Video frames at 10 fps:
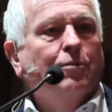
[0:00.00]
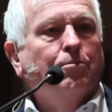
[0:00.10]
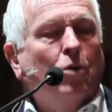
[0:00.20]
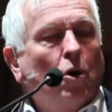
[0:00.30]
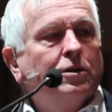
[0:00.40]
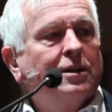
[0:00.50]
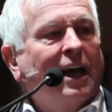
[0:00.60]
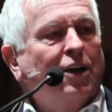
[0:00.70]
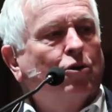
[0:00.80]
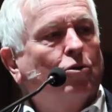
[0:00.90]

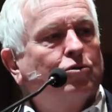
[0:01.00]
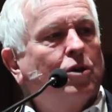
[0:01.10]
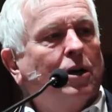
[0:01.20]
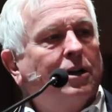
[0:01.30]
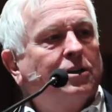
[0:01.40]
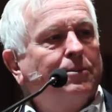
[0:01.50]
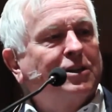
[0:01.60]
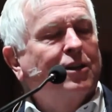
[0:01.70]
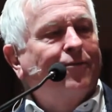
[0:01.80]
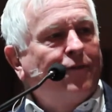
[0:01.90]
Multiculturalism
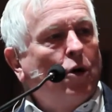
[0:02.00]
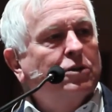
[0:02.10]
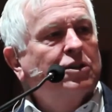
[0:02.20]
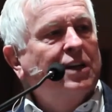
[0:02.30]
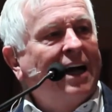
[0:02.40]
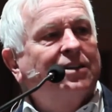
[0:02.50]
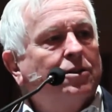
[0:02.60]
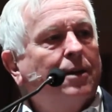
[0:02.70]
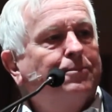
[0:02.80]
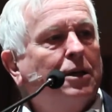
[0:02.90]
is a false
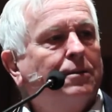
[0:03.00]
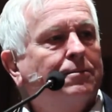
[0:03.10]
concept.